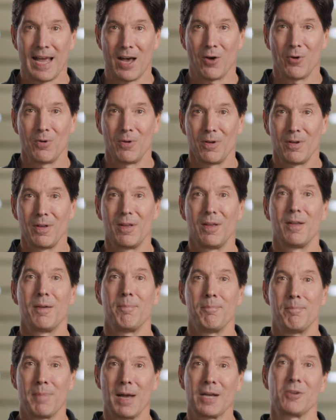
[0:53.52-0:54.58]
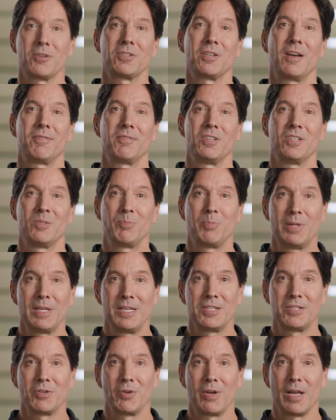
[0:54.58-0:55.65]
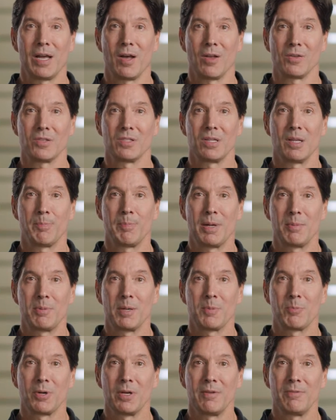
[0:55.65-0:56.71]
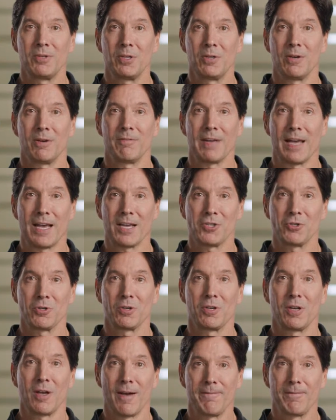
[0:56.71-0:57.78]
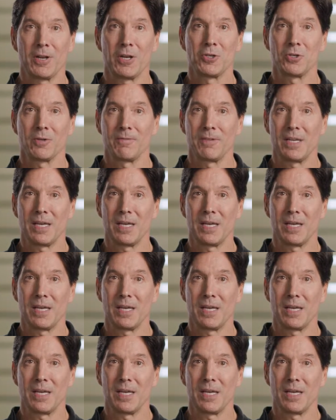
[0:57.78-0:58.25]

now, Microsoft is pleased to announce the public preview of Azure Confidential